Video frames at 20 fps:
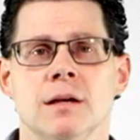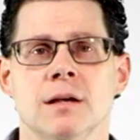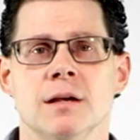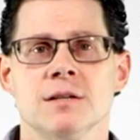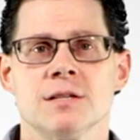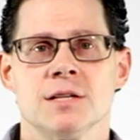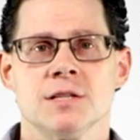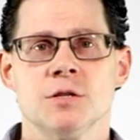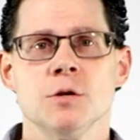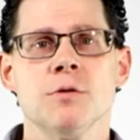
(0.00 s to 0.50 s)

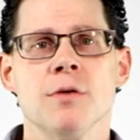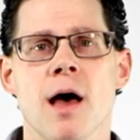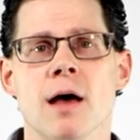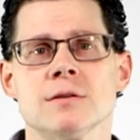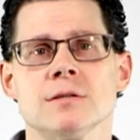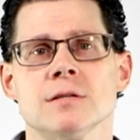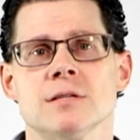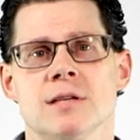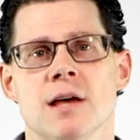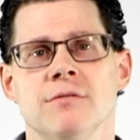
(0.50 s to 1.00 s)
Since
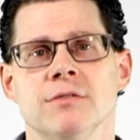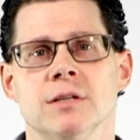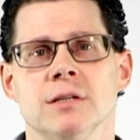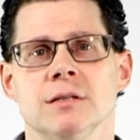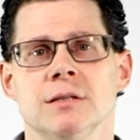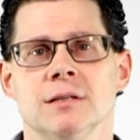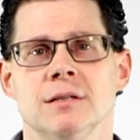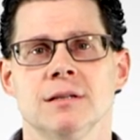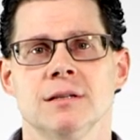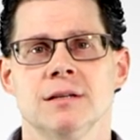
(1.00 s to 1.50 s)

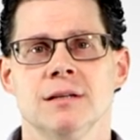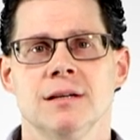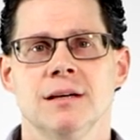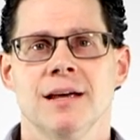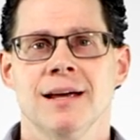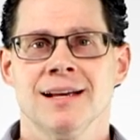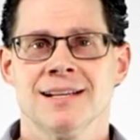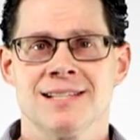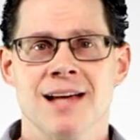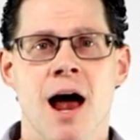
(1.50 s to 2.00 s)
2007,
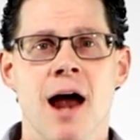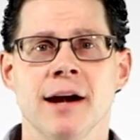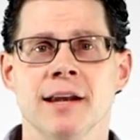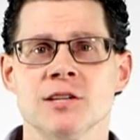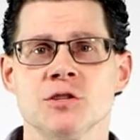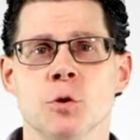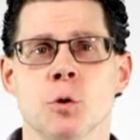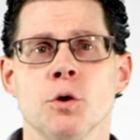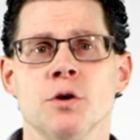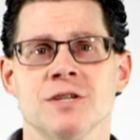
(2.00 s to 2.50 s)
Anxiety
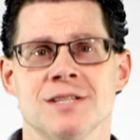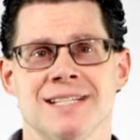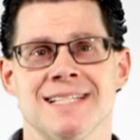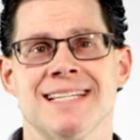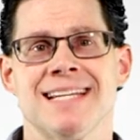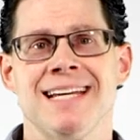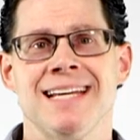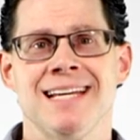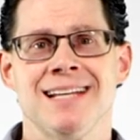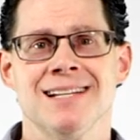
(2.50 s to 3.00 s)
disorders in
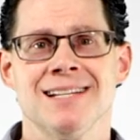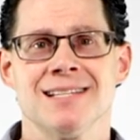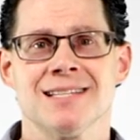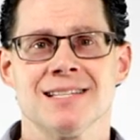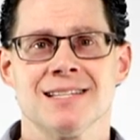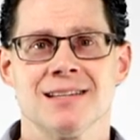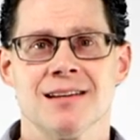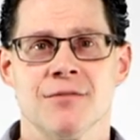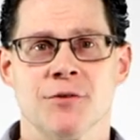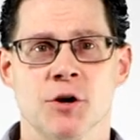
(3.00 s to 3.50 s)

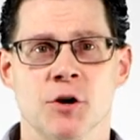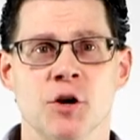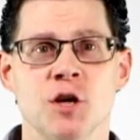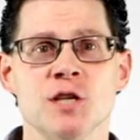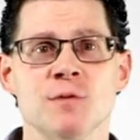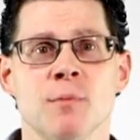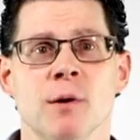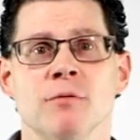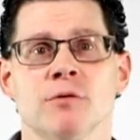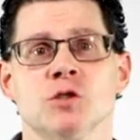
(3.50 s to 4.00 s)
teens have
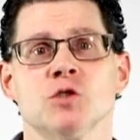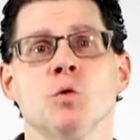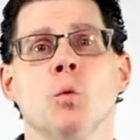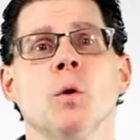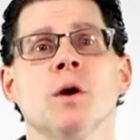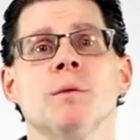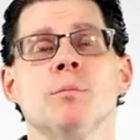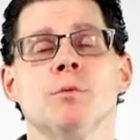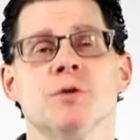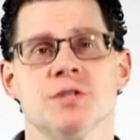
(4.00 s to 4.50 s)
increased by over
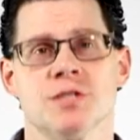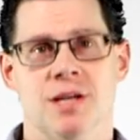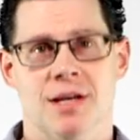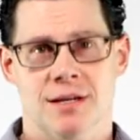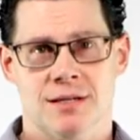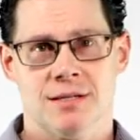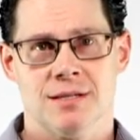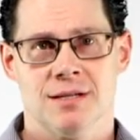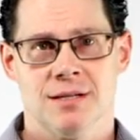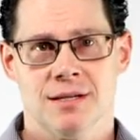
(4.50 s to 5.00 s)

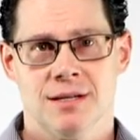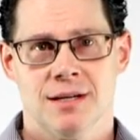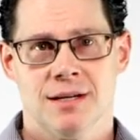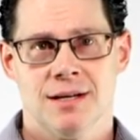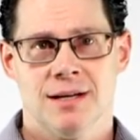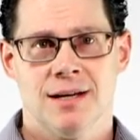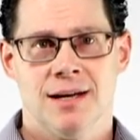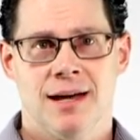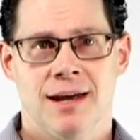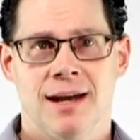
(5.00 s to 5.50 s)
20%.
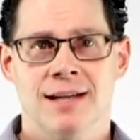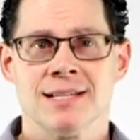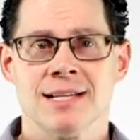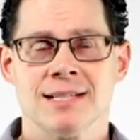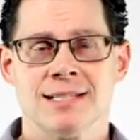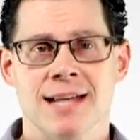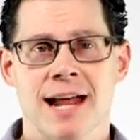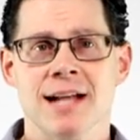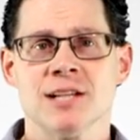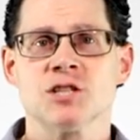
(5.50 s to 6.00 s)
And as it
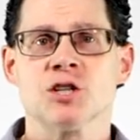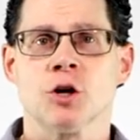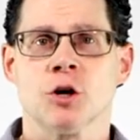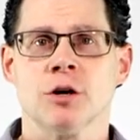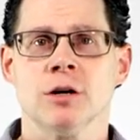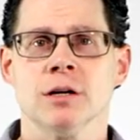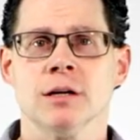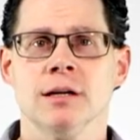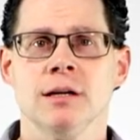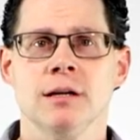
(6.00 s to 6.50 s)
stands
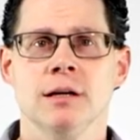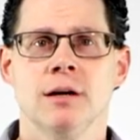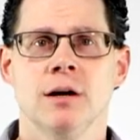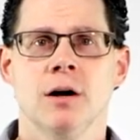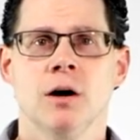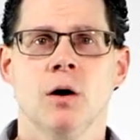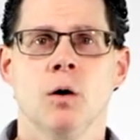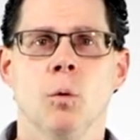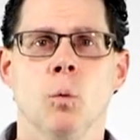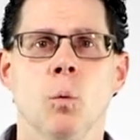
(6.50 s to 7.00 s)
currently,
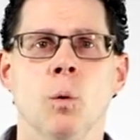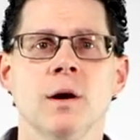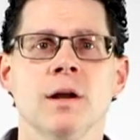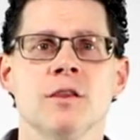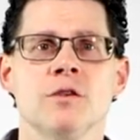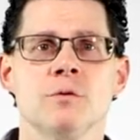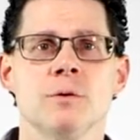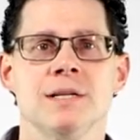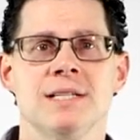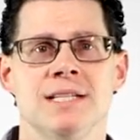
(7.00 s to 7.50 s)
one in
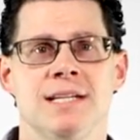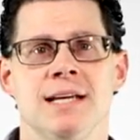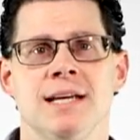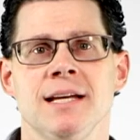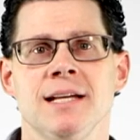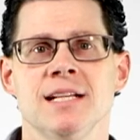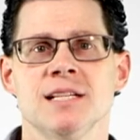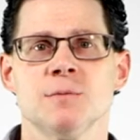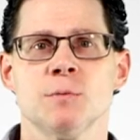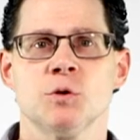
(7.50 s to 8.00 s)
three
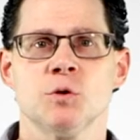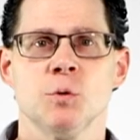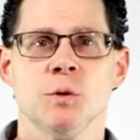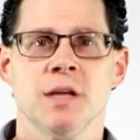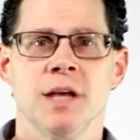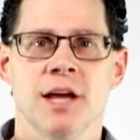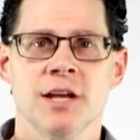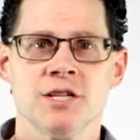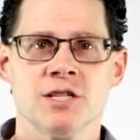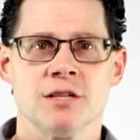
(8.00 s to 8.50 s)
teens between
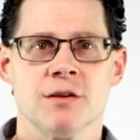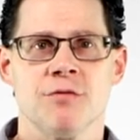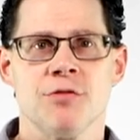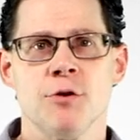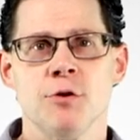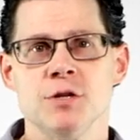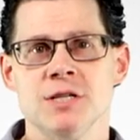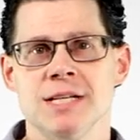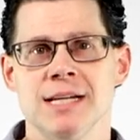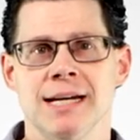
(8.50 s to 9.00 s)
the ages of
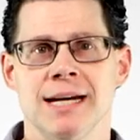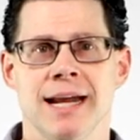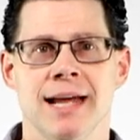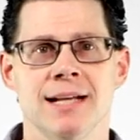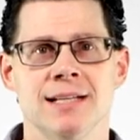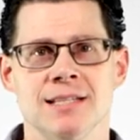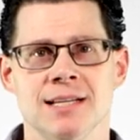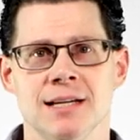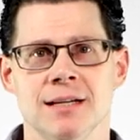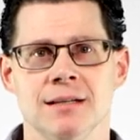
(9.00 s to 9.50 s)
13 and
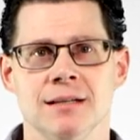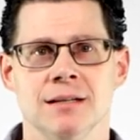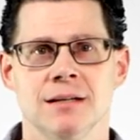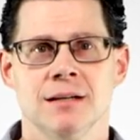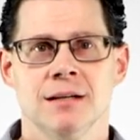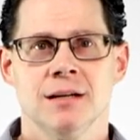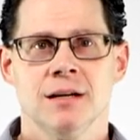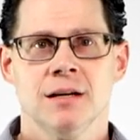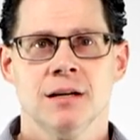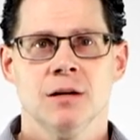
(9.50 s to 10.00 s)
18
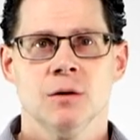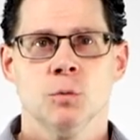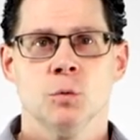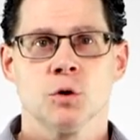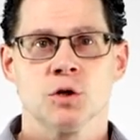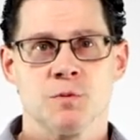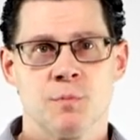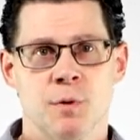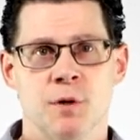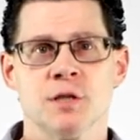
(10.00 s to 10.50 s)
will
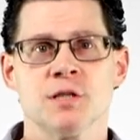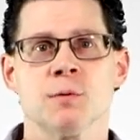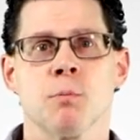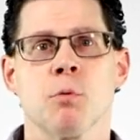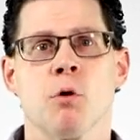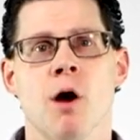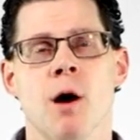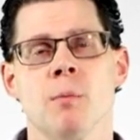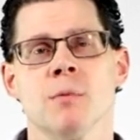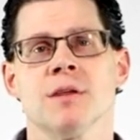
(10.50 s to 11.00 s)
experience a
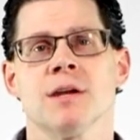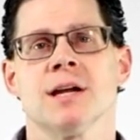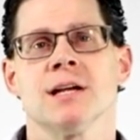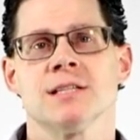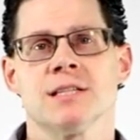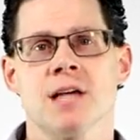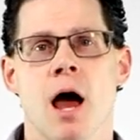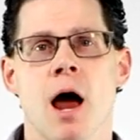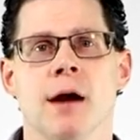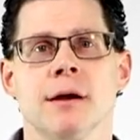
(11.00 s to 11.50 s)
problem with an
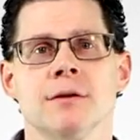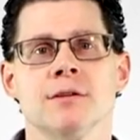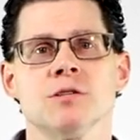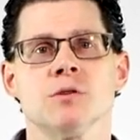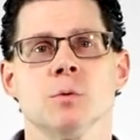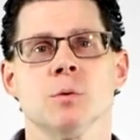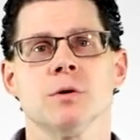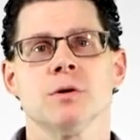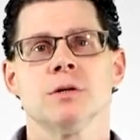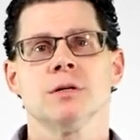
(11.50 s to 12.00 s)
anxiety
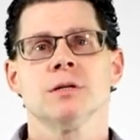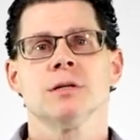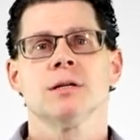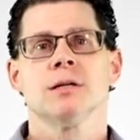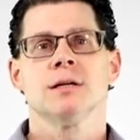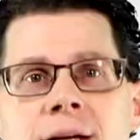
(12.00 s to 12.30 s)
disorder.